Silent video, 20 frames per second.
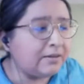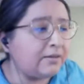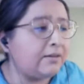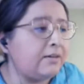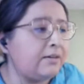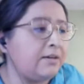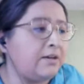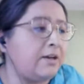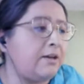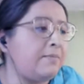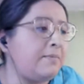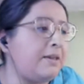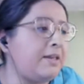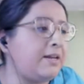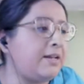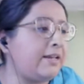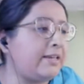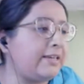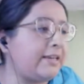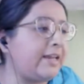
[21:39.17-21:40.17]
I mean, I
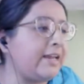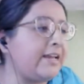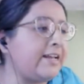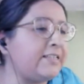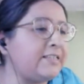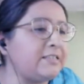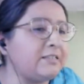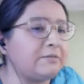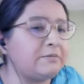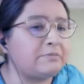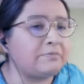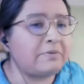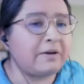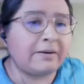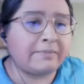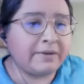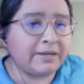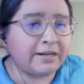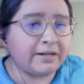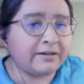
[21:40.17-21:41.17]
guess. I
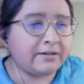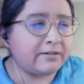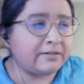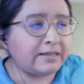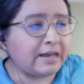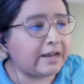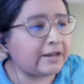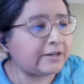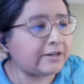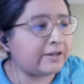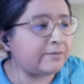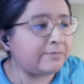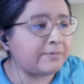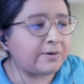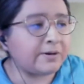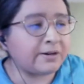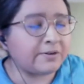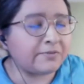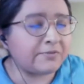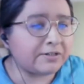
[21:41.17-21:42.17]
mean, that could work
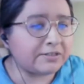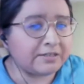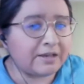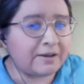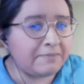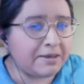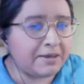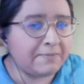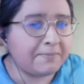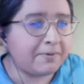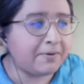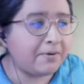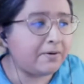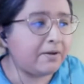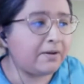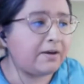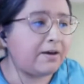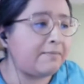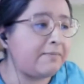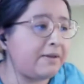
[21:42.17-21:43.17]
for some people. I
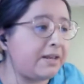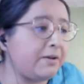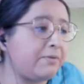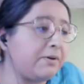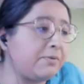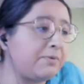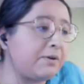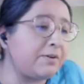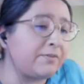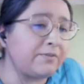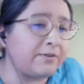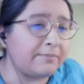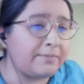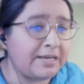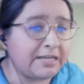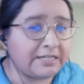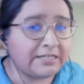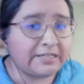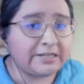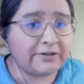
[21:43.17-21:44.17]
mean, it would work for me too.